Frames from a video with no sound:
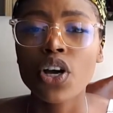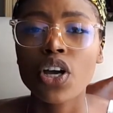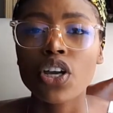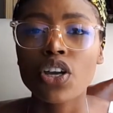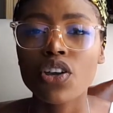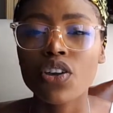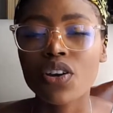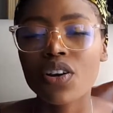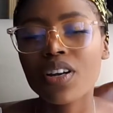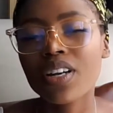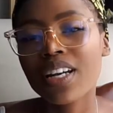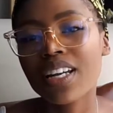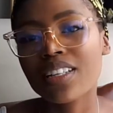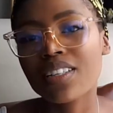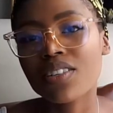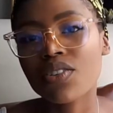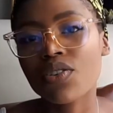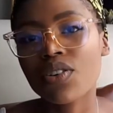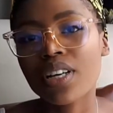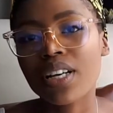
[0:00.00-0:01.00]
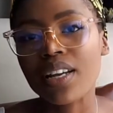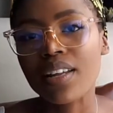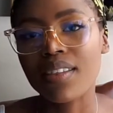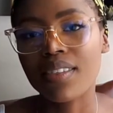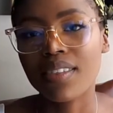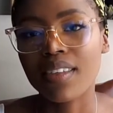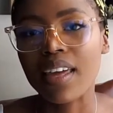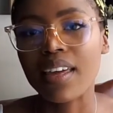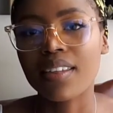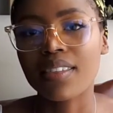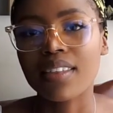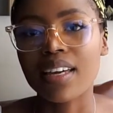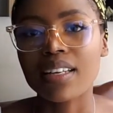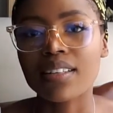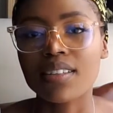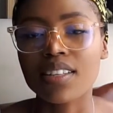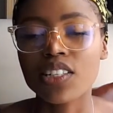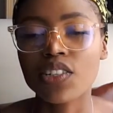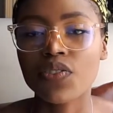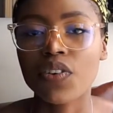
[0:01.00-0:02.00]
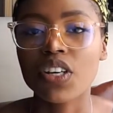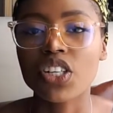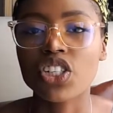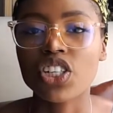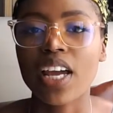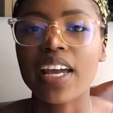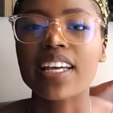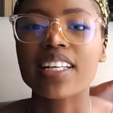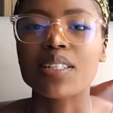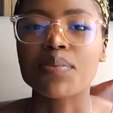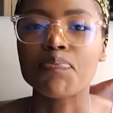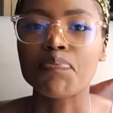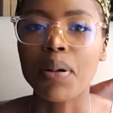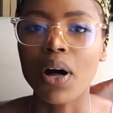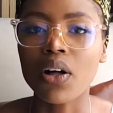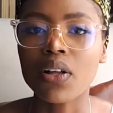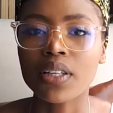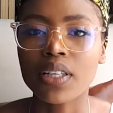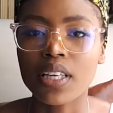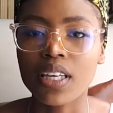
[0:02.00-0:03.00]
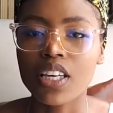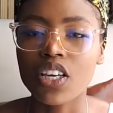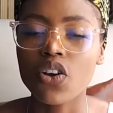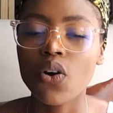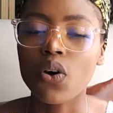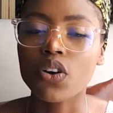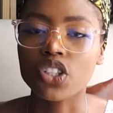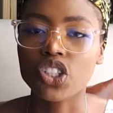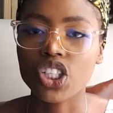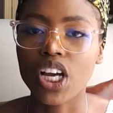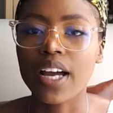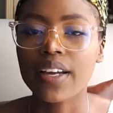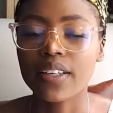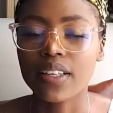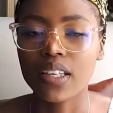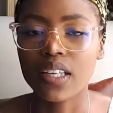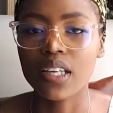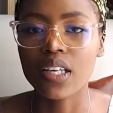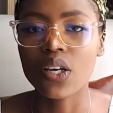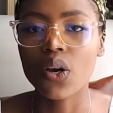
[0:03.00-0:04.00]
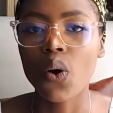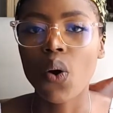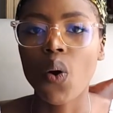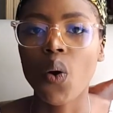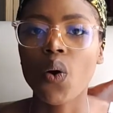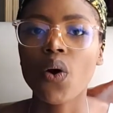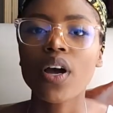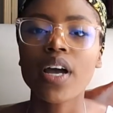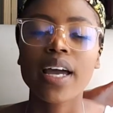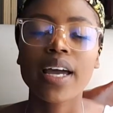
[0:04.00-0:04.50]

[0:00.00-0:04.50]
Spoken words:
you don't necessarily think that this furniture is bulky or chunky or